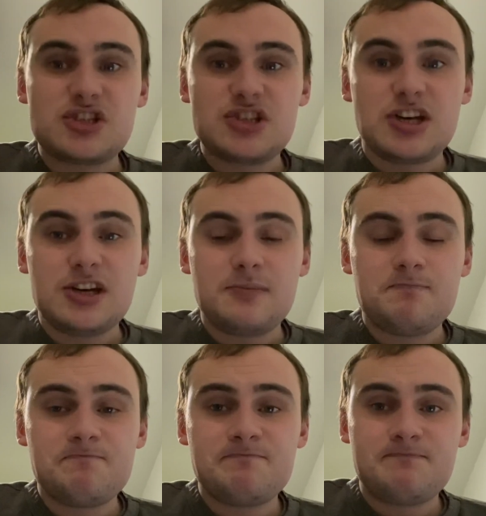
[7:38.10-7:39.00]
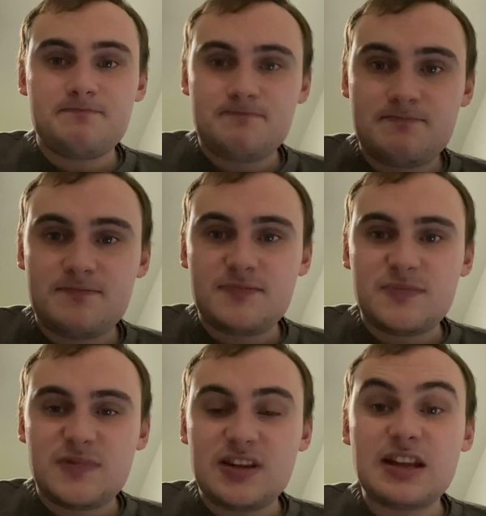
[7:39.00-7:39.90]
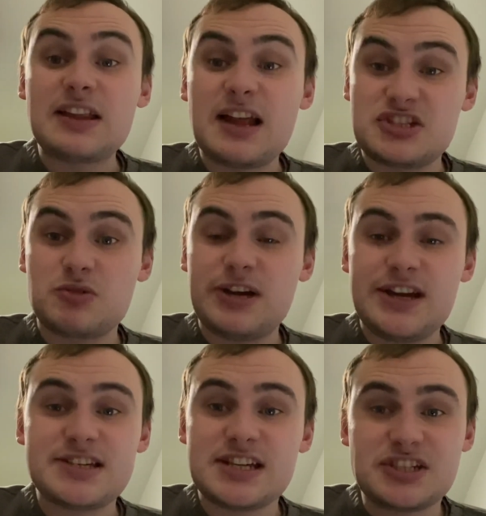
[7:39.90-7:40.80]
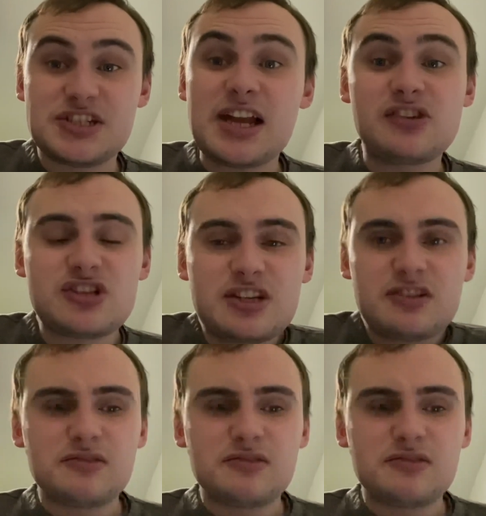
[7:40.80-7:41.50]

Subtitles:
the way it is as it stands. A